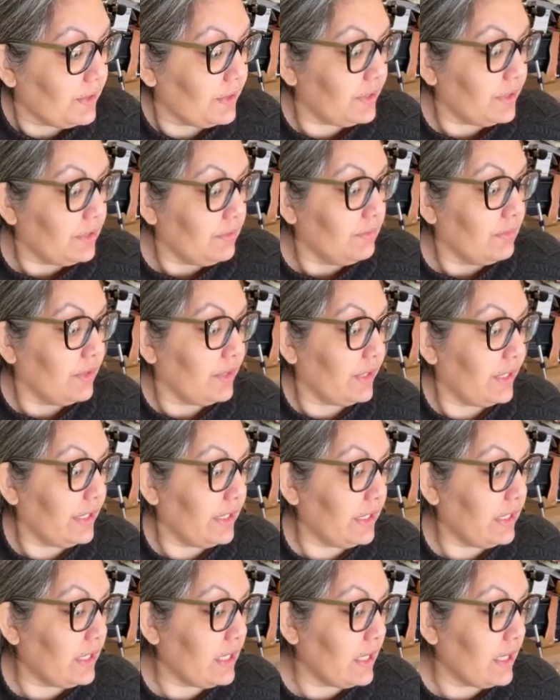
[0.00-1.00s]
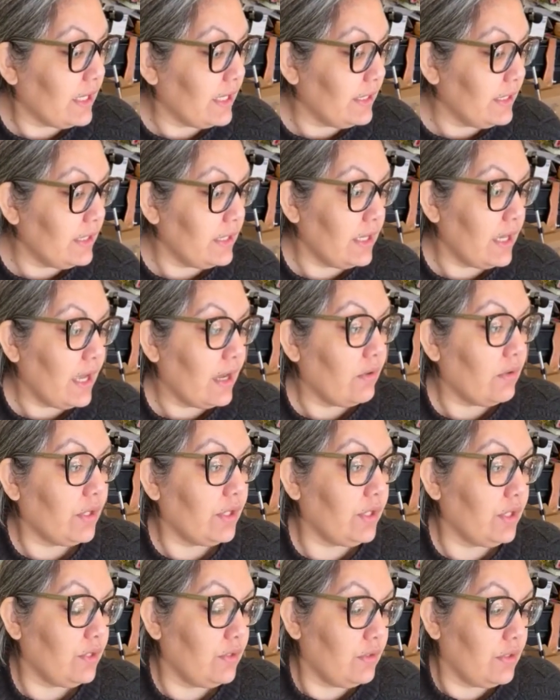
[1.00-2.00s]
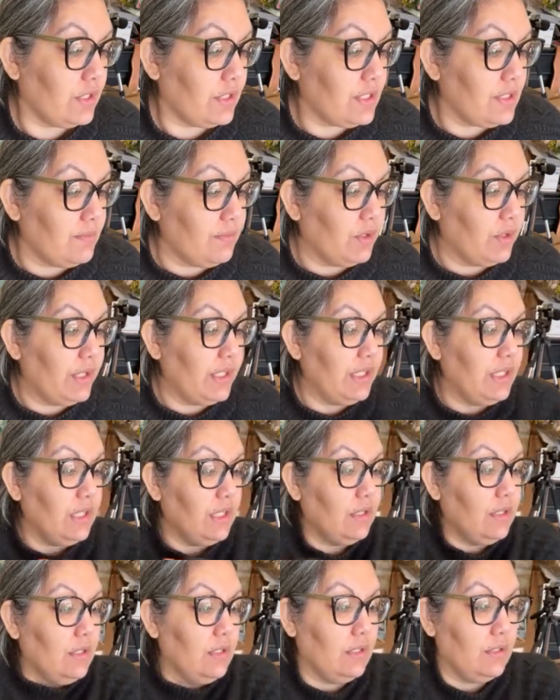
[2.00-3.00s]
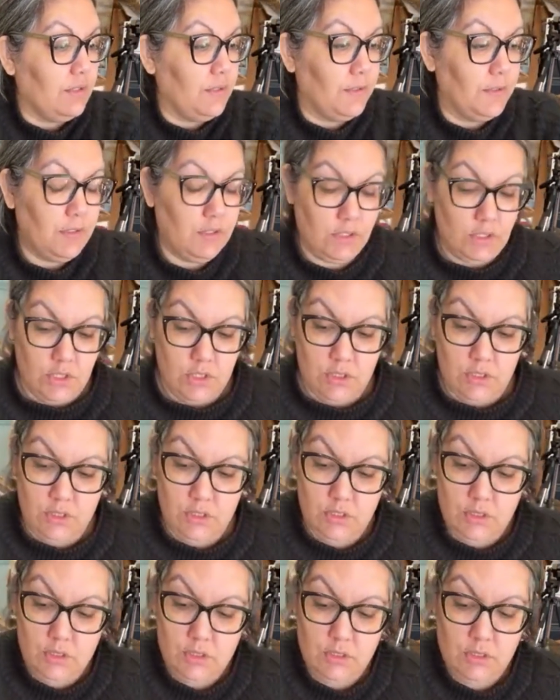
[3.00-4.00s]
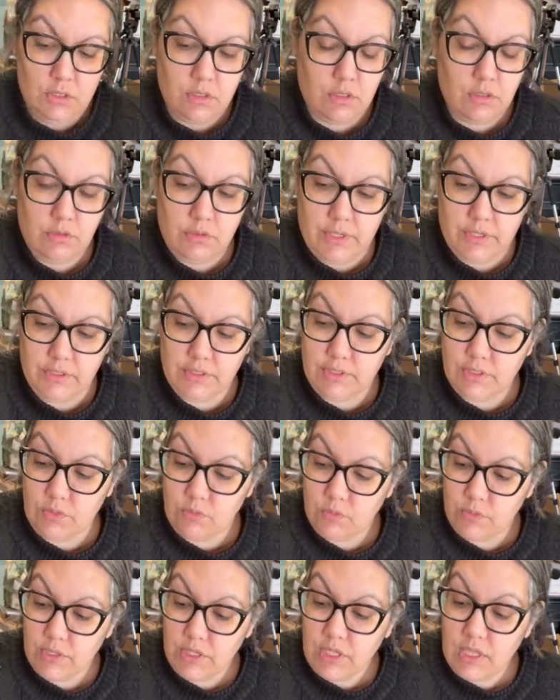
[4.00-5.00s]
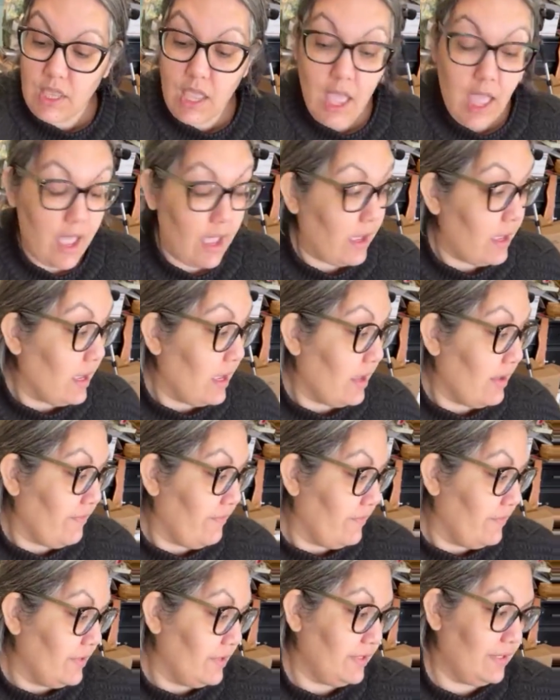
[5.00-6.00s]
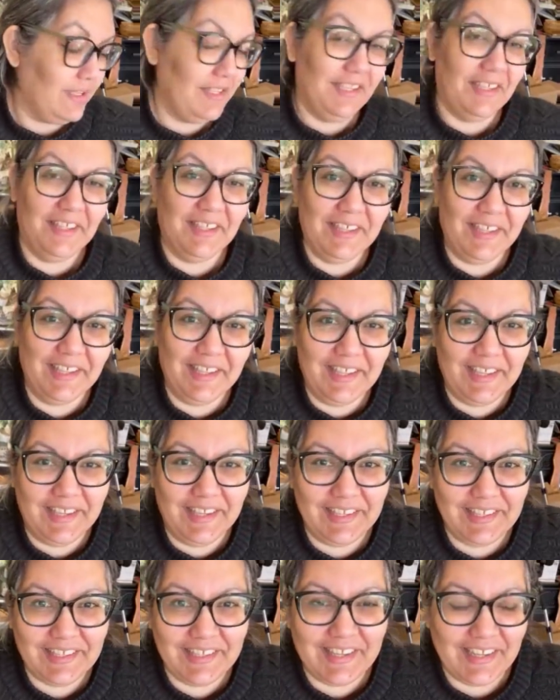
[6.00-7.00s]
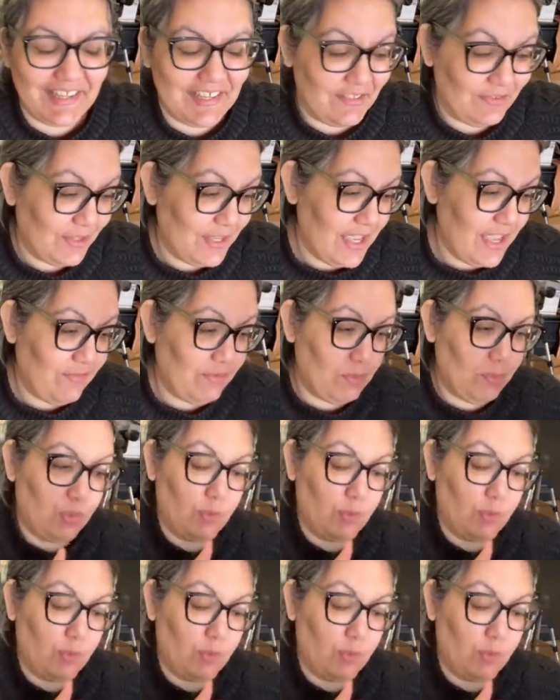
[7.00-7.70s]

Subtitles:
Good morning, Connie. How are you this morning? All right, so we have, you guys, we have a